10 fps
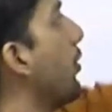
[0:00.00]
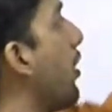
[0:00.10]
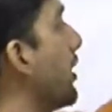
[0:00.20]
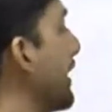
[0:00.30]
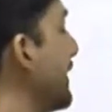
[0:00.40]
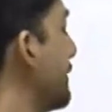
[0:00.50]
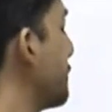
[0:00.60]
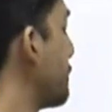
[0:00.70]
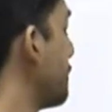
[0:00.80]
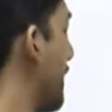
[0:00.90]
All I need
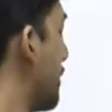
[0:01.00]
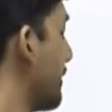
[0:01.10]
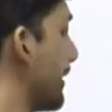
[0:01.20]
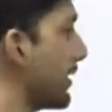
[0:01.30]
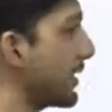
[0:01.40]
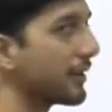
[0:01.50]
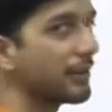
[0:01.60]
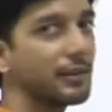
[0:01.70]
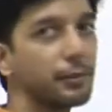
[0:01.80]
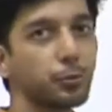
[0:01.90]
to do now
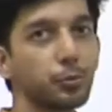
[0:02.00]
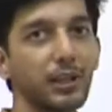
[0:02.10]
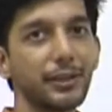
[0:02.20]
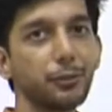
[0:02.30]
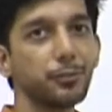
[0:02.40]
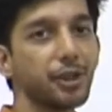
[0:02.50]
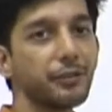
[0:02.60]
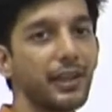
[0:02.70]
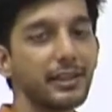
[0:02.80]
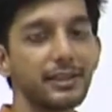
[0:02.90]
is to try to
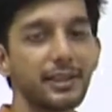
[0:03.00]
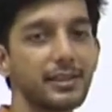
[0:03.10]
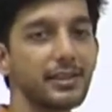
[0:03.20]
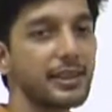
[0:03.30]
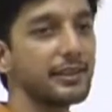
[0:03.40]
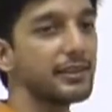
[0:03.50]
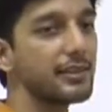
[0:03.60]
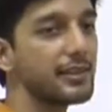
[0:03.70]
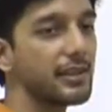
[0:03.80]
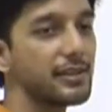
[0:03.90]
modify the cluster
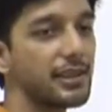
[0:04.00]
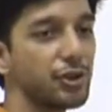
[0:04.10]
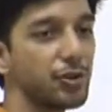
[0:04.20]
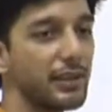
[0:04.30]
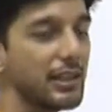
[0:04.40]
centers in such a